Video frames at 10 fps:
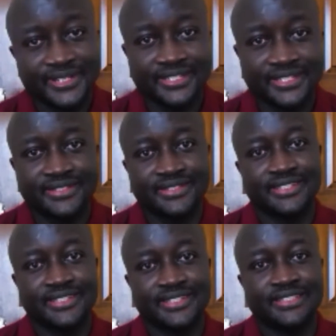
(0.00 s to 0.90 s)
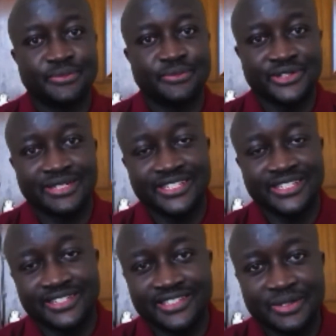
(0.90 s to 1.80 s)
thanks. You brought an
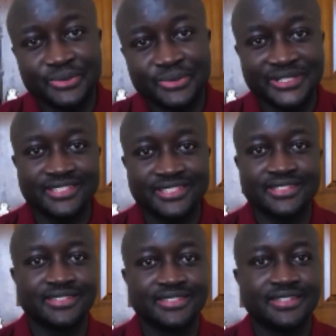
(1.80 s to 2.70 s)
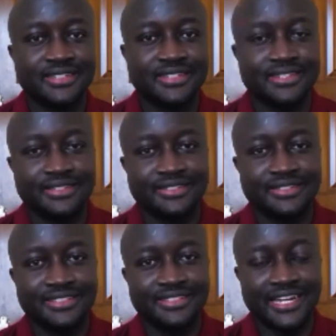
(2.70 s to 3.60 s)
interesting point.
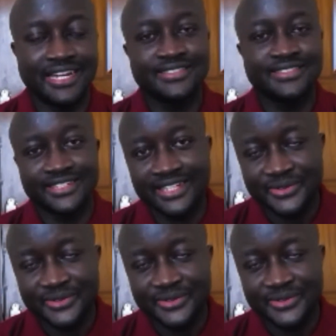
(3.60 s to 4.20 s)
I didn't see it that